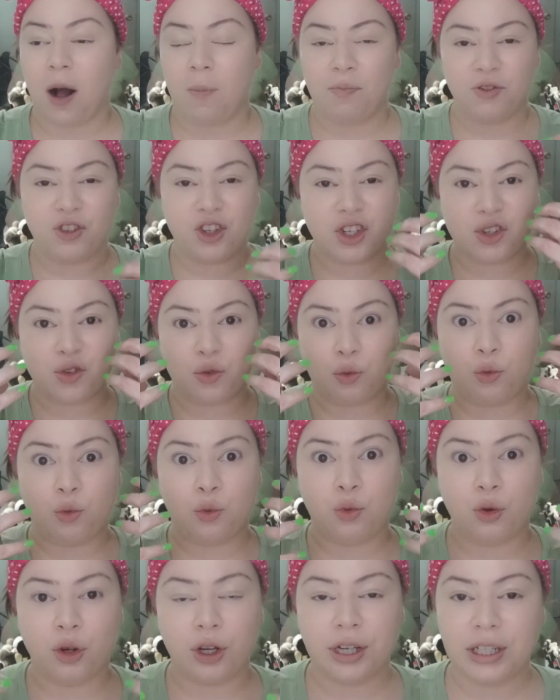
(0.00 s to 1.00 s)
just
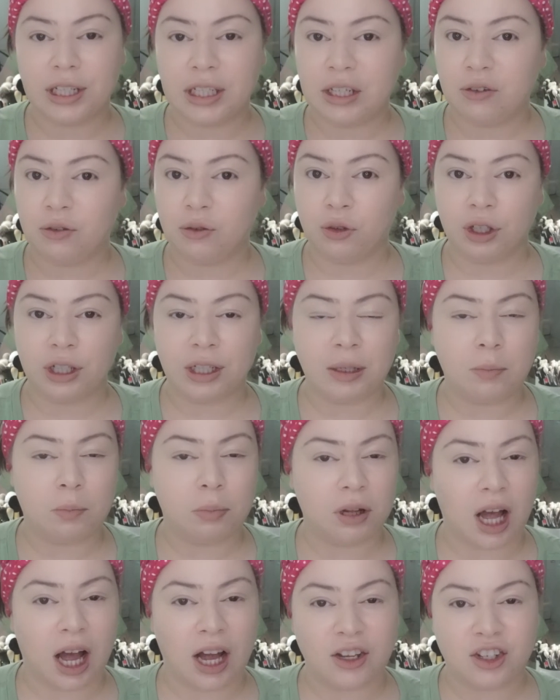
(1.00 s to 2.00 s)
really
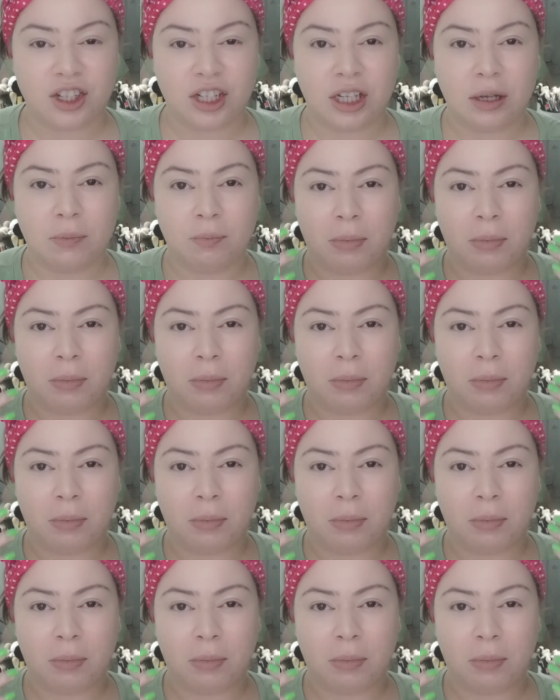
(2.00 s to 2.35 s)
blotchy.